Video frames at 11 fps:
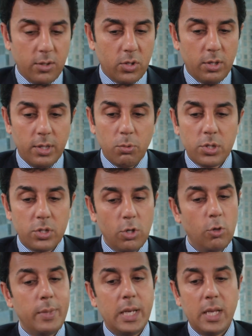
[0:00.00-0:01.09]
Oh God, there were
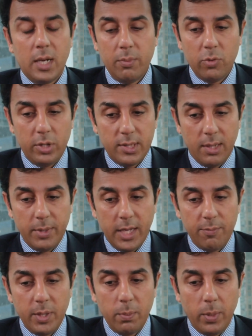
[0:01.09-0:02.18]
so many high points. I mean,
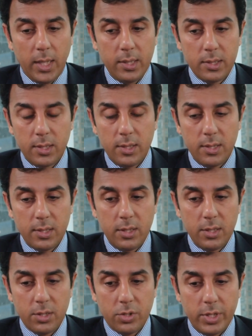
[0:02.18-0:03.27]
I've been blessed in this
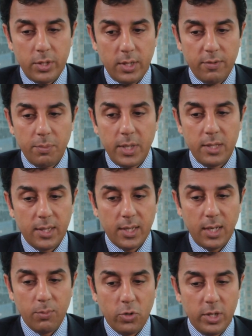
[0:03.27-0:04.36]
industry to have amazing
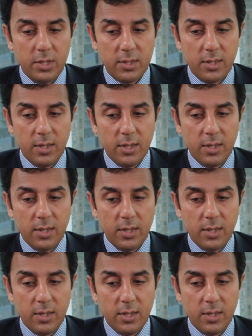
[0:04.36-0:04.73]
high points.